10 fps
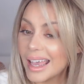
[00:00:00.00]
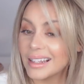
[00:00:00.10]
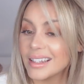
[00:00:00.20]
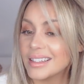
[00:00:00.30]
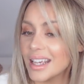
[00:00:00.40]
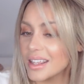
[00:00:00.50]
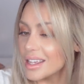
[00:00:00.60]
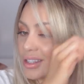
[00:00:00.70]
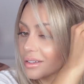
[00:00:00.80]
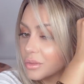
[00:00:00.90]
and let's say
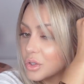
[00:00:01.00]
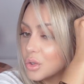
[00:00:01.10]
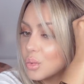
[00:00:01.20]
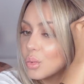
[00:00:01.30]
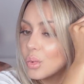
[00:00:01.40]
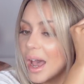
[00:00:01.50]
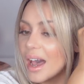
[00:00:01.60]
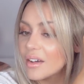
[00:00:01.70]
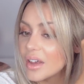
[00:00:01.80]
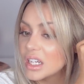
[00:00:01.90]
that you
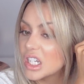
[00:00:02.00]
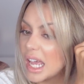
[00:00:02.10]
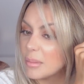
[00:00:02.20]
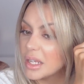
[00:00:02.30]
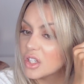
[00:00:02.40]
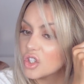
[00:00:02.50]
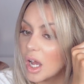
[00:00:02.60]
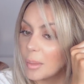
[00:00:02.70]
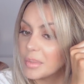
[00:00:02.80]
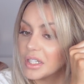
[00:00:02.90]
have damage
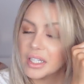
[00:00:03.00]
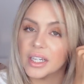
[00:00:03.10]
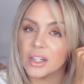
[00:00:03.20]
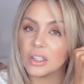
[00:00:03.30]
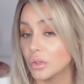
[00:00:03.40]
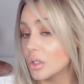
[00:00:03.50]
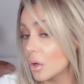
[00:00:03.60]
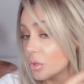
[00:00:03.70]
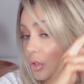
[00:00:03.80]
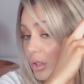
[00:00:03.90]
up to here.
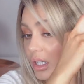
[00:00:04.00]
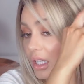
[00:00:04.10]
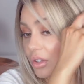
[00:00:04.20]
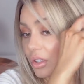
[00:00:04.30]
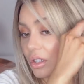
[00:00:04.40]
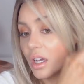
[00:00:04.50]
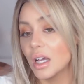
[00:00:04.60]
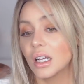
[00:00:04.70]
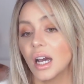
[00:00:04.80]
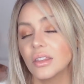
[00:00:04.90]
So you could either
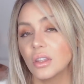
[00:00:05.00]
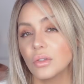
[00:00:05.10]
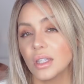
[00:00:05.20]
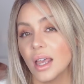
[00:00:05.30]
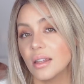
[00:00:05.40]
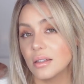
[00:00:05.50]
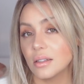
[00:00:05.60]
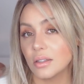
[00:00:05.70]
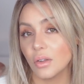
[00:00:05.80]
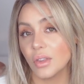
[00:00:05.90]
cut those ends
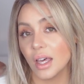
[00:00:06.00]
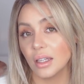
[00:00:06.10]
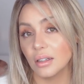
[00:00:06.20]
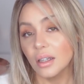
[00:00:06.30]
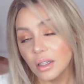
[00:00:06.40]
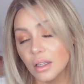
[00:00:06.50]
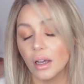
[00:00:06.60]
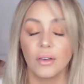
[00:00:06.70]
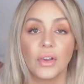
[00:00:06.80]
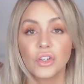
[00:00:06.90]
so that
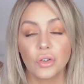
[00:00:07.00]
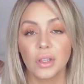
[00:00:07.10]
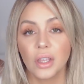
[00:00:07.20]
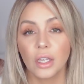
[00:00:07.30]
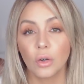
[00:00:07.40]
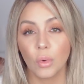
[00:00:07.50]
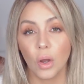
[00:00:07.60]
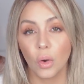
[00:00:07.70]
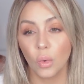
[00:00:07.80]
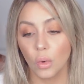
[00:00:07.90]
eventually they
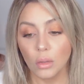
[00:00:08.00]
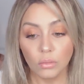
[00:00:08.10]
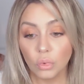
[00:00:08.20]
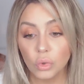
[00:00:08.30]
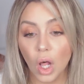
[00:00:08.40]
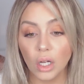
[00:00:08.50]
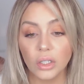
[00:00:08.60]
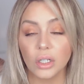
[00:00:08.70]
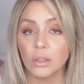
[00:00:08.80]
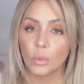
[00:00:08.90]
grow
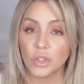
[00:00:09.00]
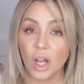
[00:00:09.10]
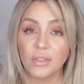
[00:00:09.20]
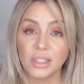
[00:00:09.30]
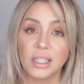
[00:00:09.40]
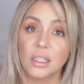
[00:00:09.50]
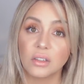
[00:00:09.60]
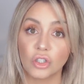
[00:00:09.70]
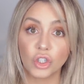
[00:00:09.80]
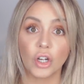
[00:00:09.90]
longer, which obviously
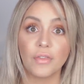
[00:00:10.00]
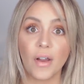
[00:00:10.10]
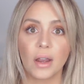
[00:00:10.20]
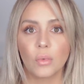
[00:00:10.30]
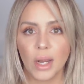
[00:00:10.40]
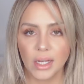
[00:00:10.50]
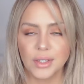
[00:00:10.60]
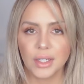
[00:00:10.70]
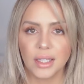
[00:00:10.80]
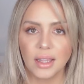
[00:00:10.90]
is a surefire way
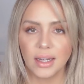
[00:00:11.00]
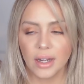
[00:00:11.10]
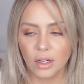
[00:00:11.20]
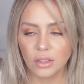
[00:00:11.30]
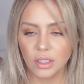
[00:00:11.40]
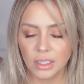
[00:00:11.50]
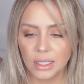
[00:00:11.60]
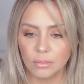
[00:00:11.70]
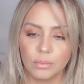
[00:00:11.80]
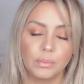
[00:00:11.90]
to get that hair to
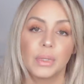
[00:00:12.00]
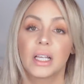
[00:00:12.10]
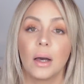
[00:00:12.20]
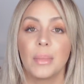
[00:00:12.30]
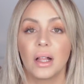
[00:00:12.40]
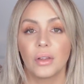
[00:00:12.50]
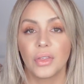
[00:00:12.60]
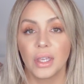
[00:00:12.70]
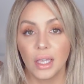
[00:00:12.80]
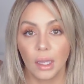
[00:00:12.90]
become
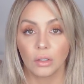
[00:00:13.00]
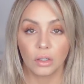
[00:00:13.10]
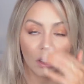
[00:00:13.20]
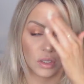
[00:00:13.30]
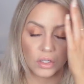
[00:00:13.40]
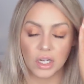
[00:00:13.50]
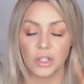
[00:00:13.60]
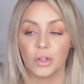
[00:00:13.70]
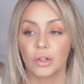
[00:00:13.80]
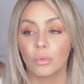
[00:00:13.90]
healthy and
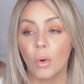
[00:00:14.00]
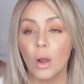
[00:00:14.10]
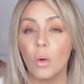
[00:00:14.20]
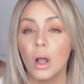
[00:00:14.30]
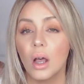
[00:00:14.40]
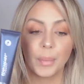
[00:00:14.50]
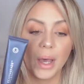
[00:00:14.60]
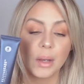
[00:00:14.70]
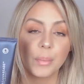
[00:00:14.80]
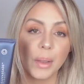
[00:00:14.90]
continue to grow.
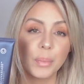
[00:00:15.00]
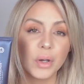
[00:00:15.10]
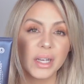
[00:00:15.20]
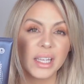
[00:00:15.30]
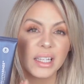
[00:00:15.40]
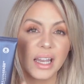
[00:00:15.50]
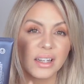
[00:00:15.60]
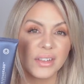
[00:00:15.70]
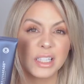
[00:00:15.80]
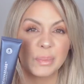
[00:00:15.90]
But by putting
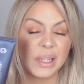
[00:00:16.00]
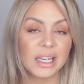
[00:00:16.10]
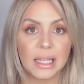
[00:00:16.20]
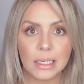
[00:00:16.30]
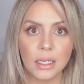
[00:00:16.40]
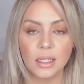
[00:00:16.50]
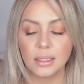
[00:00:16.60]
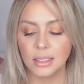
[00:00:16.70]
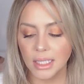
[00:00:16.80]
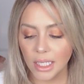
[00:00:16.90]
kind of a split end
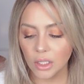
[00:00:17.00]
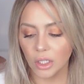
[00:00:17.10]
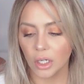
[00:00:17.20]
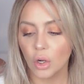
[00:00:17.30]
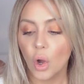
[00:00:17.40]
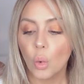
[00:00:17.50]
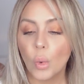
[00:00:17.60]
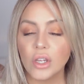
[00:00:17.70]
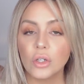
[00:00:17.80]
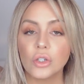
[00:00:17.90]
sealer,
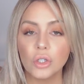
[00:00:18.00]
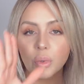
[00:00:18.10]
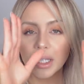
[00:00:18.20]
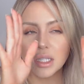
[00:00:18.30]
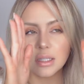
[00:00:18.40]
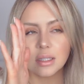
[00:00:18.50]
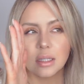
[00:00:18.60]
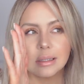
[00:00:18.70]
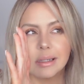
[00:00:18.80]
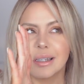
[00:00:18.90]
what you're doing is
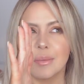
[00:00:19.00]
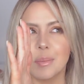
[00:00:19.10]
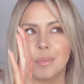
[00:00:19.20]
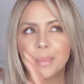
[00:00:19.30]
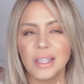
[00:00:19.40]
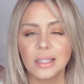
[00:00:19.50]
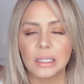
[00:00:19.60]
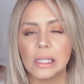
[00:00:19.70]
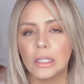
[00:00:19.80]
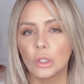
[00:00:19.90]

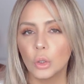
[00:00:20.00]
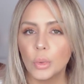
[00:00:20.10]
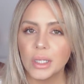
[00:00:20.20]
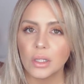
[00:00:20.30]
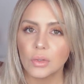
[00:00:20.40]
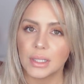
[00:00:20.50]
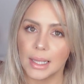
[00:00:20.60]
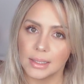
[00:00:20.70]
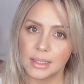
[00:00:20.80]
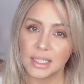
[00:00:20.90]
basically gluing those
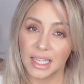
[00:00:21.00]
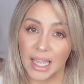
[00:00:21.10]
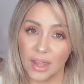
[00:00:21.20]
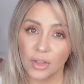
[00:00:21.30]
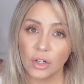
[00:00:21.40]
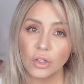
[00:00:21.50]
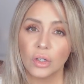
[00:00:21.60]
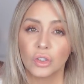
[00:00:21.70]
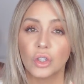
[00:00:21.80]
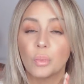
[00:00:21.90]
ends together,
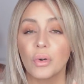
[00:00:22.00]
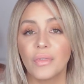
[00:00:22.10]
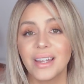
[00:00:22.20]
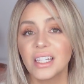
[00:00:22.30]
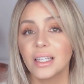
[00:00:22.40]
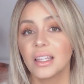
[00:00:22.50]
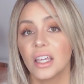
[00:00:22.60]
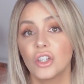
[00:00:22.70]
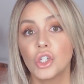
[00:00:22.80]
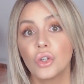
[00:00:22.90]
so preventing
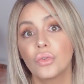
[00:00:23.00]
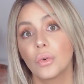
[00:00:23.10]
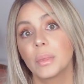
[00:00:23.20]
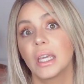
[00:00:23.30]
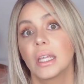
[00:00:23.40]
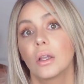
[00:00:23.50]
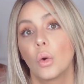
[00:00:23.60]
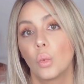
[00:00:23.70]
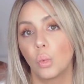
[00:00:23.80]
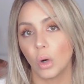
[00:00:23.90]
the issue from
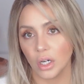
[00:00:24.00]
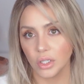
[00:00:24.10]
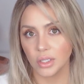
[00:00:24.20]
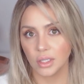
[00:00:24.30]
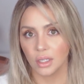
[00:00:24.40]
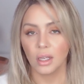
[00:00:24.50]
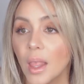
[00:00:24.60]
getting worse.